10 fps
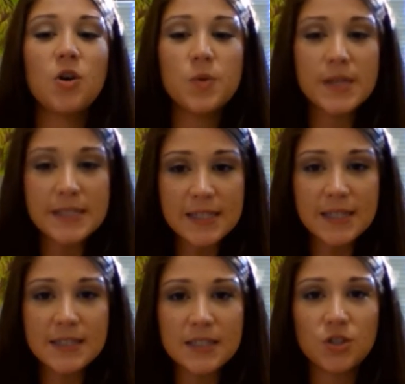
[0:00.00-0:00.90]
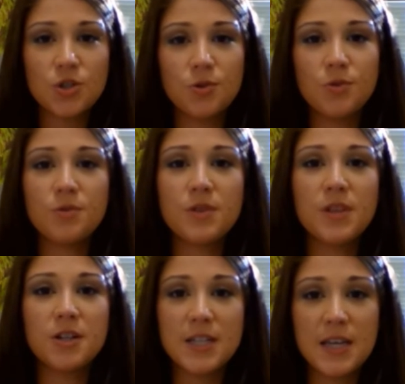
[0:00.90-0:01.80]
Quizlet to
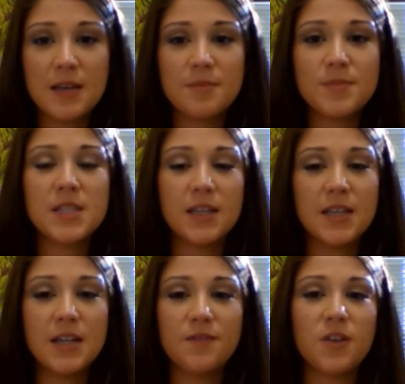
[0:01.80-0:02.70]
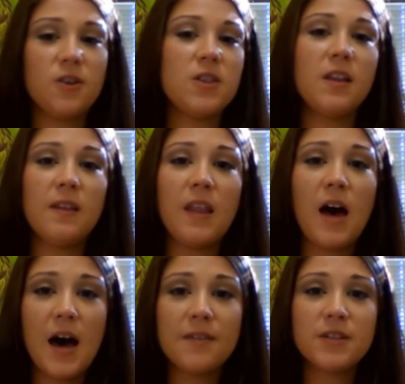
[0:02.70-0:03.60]
their teams. Again, if they're in the
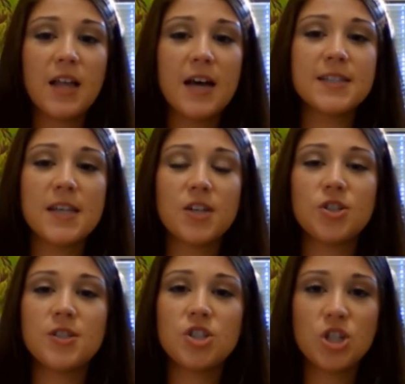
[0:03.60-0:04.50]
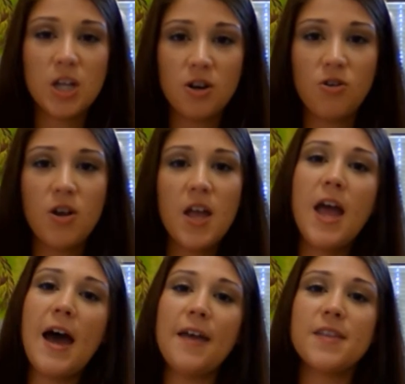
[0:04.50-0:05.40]
live class sessions channel,
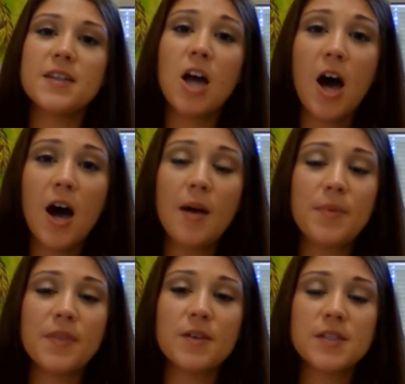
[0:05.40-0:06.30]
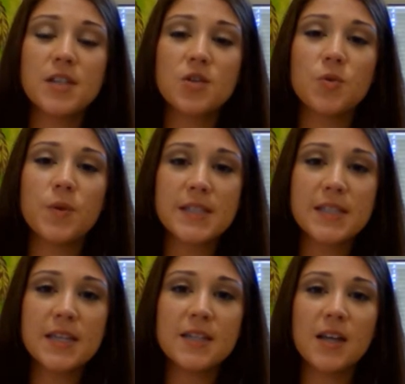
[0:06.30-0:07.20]
at the top, they'll see
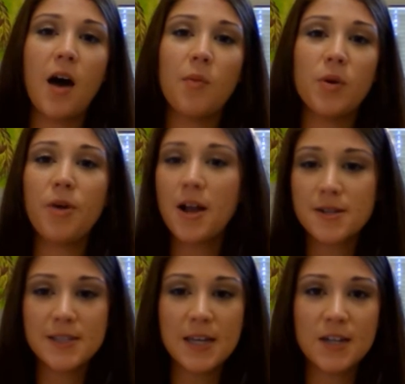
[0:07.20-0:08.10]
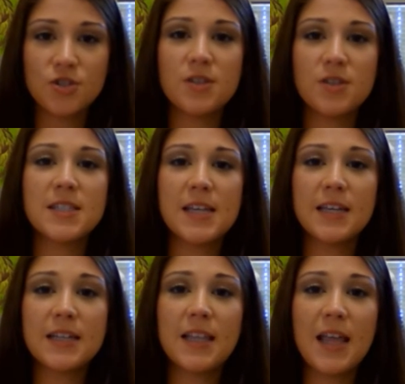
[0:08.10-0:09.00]
Quizlet. We practice getting to this
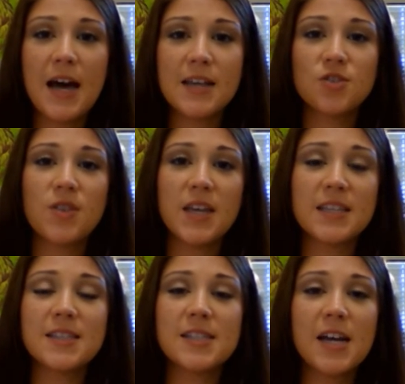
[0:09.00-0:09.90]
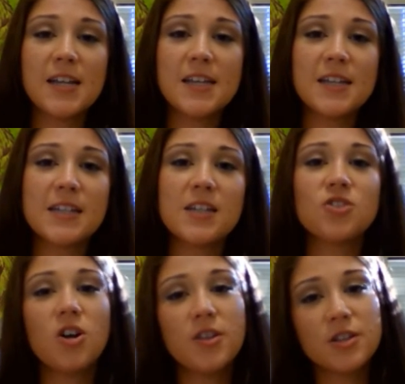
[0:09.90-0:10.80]
in class so they can study it
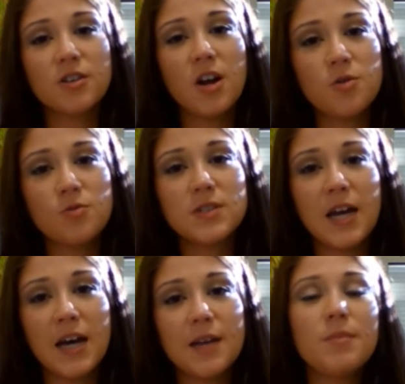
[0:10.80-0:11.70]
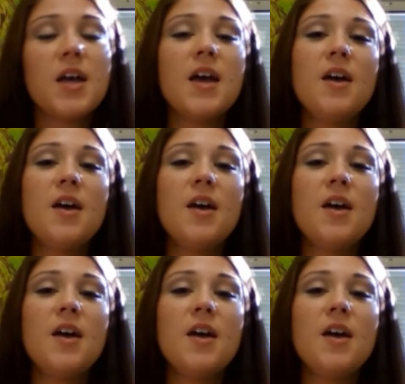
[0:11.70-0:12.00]
on their own time.